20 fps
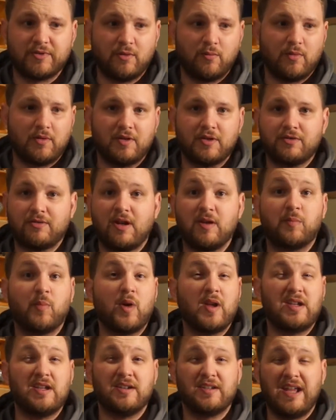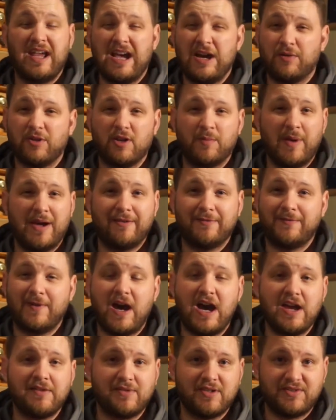So we're going to try to break it down in about
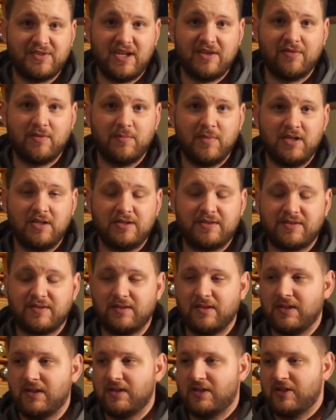5 to 7 minutes.